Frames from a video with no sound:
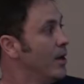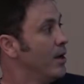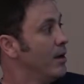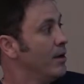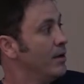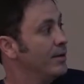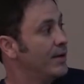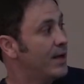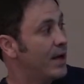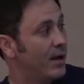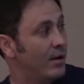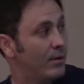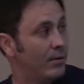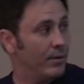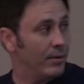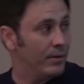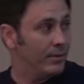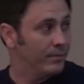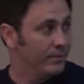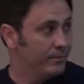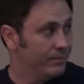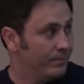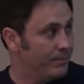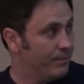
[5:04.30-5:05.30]
Now,
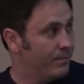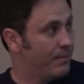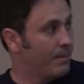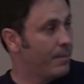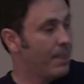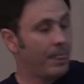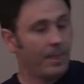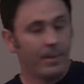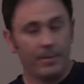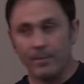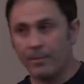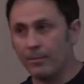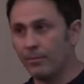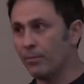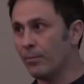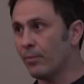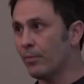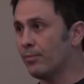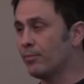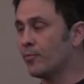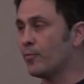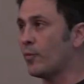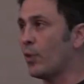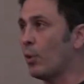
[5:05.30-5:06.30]

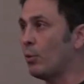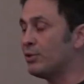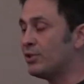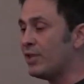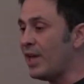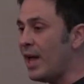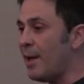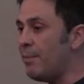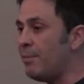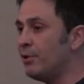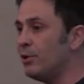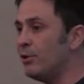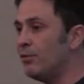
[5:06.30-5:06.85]
what's happened